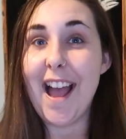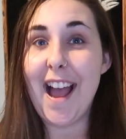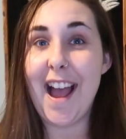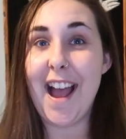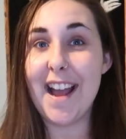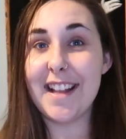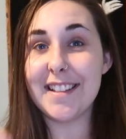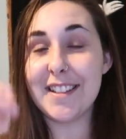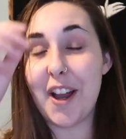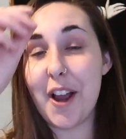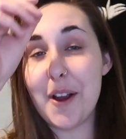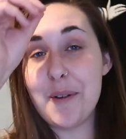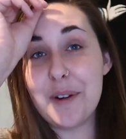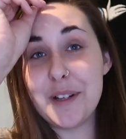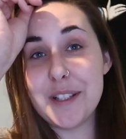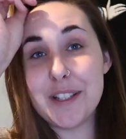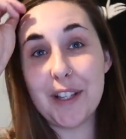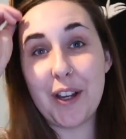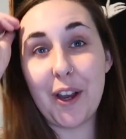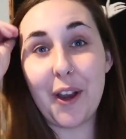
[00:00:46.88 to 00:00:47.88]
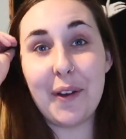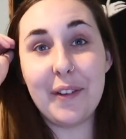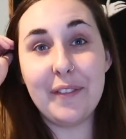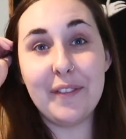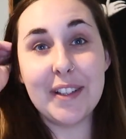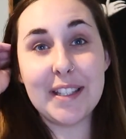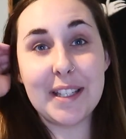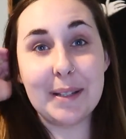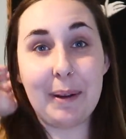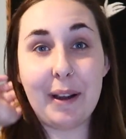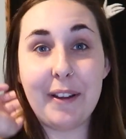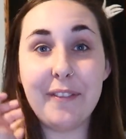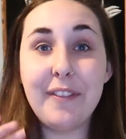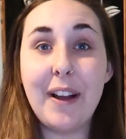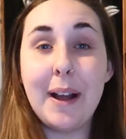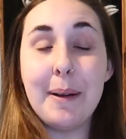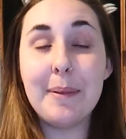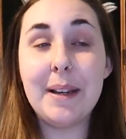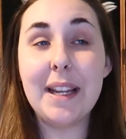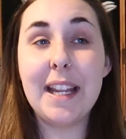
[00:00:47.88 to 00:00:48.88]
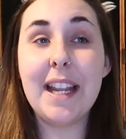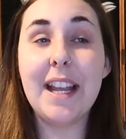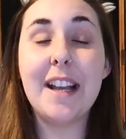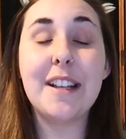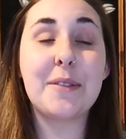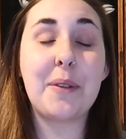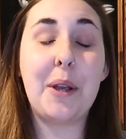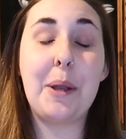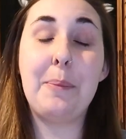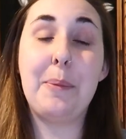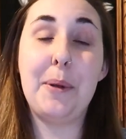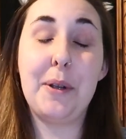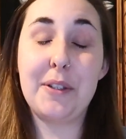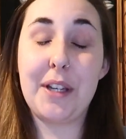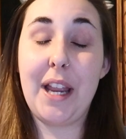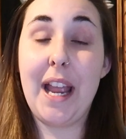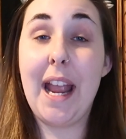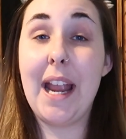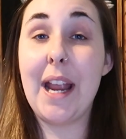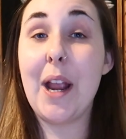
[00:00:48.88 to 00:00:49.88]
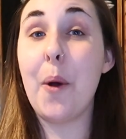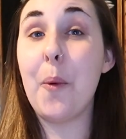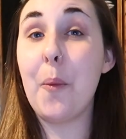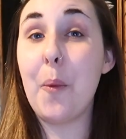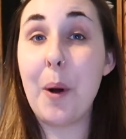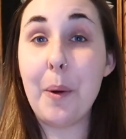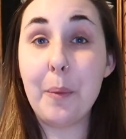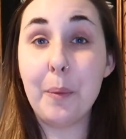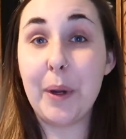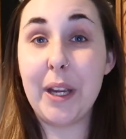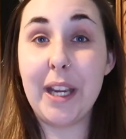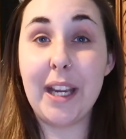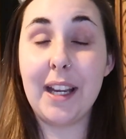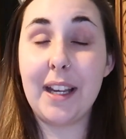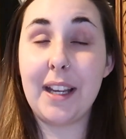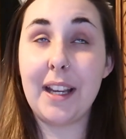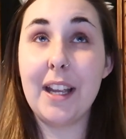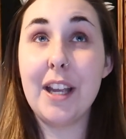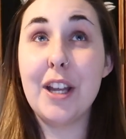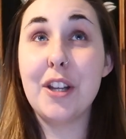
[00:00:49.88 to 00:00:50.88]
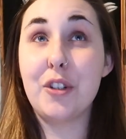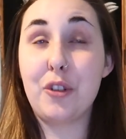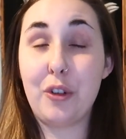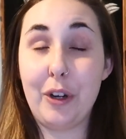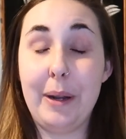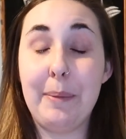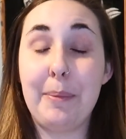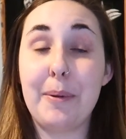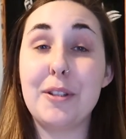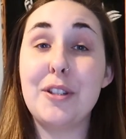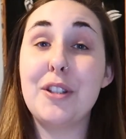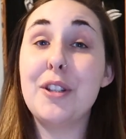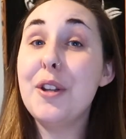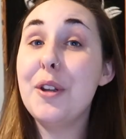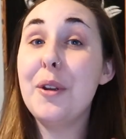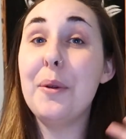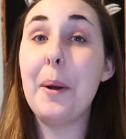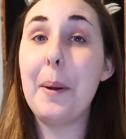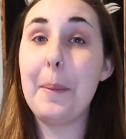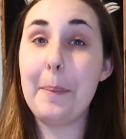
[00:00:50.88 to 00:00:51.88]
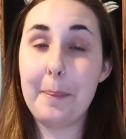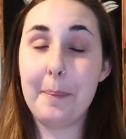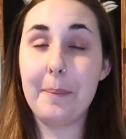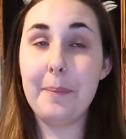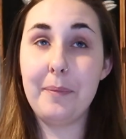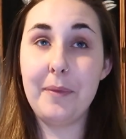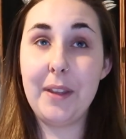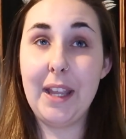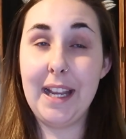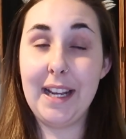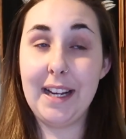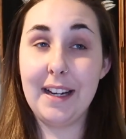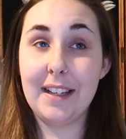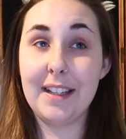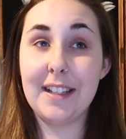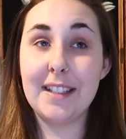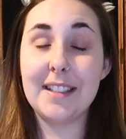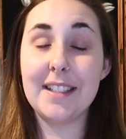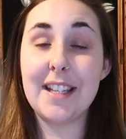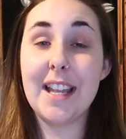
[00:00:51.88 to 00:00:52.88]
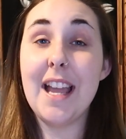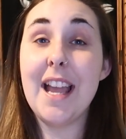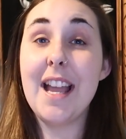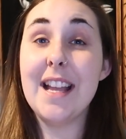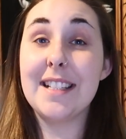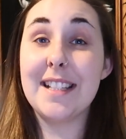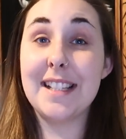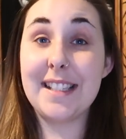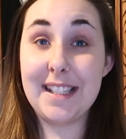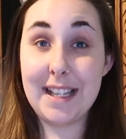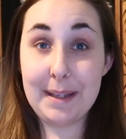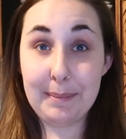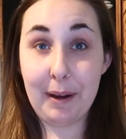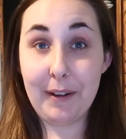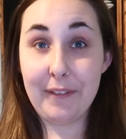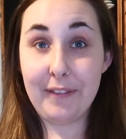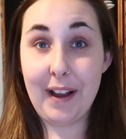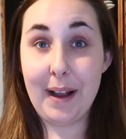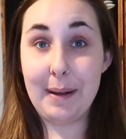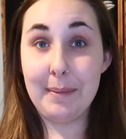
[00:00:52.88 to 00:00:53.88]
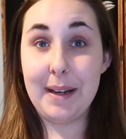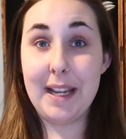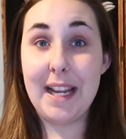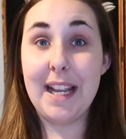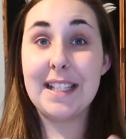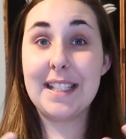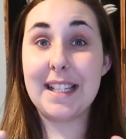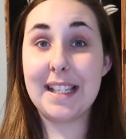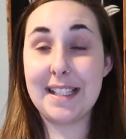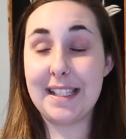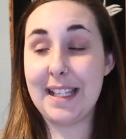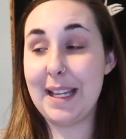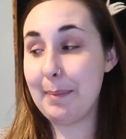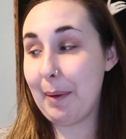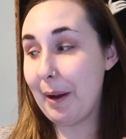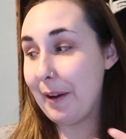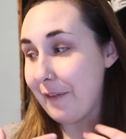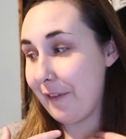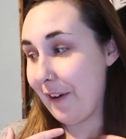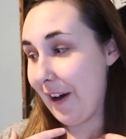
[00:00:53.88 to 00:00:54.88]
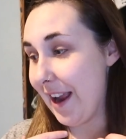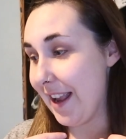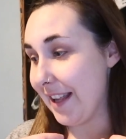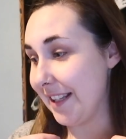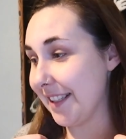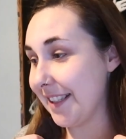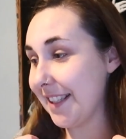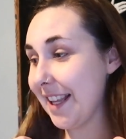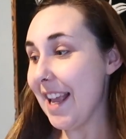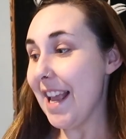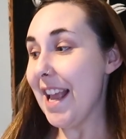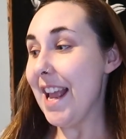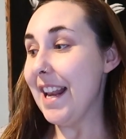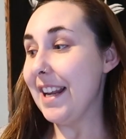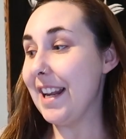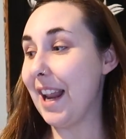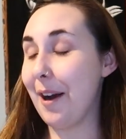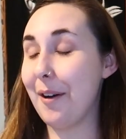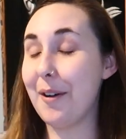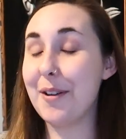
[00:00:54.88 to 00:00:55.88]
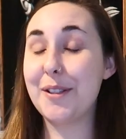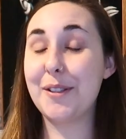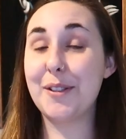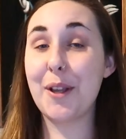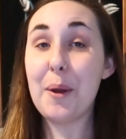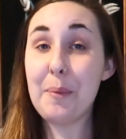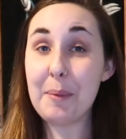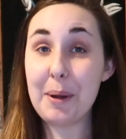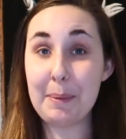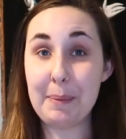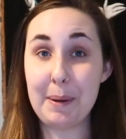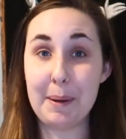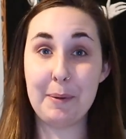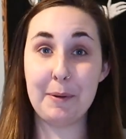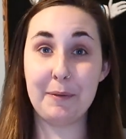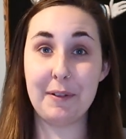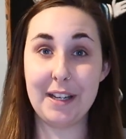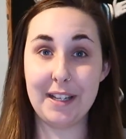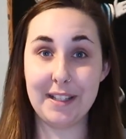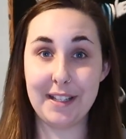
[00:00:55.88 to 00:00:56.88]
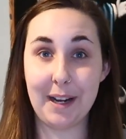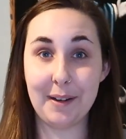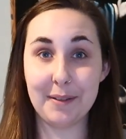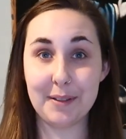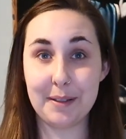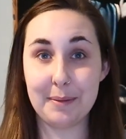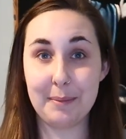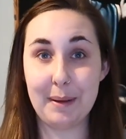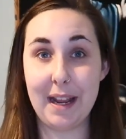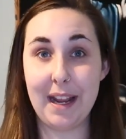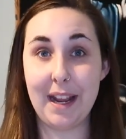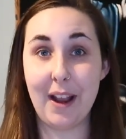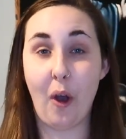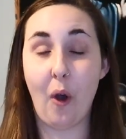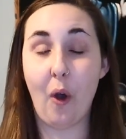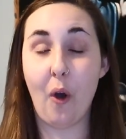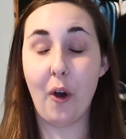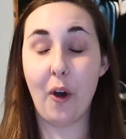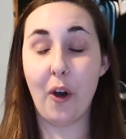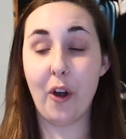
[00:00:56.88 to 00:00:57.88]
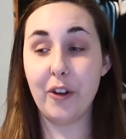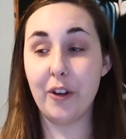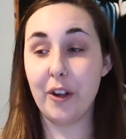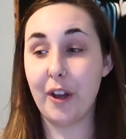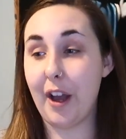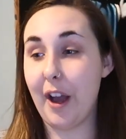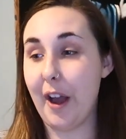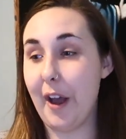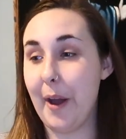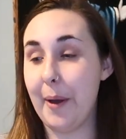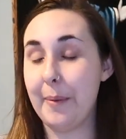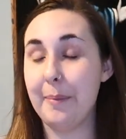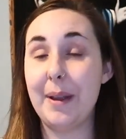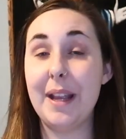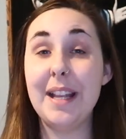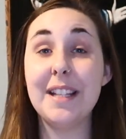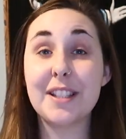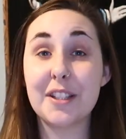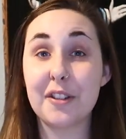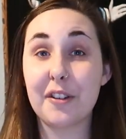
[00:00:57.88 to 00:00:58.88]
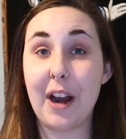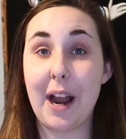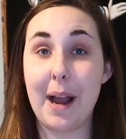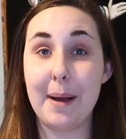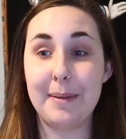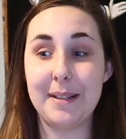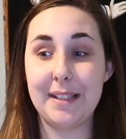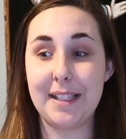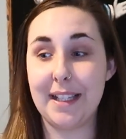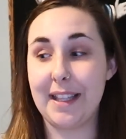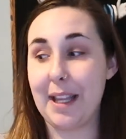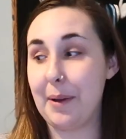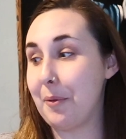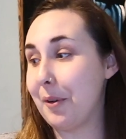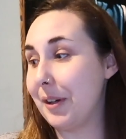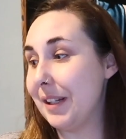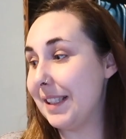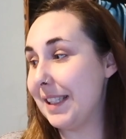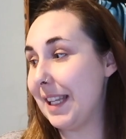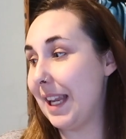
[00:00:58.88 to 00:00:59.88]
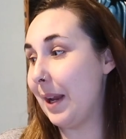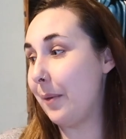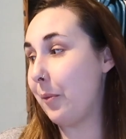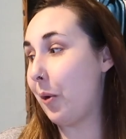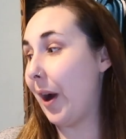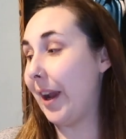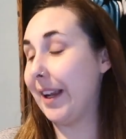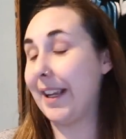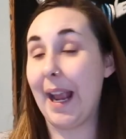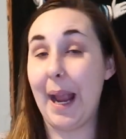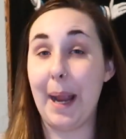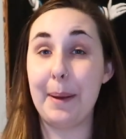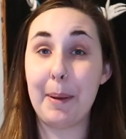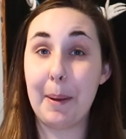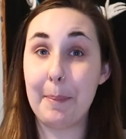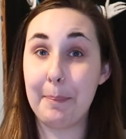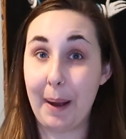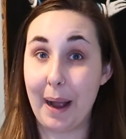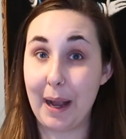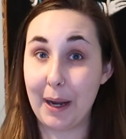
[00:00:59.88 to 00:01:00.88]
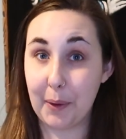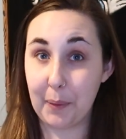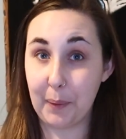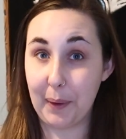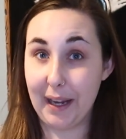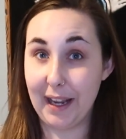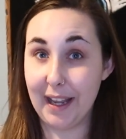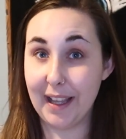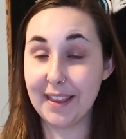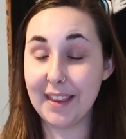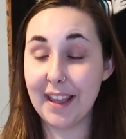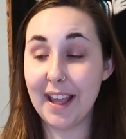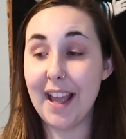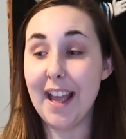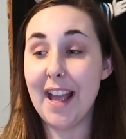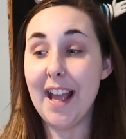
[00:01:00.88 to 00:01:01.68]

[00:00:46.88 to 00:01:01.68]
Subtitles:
And I wanted to go and visit my family, so I booked a 1 week trip to England to see my family, to see my friends. Now, so many people reached out to me on Instagram and said they want to see what I came back with.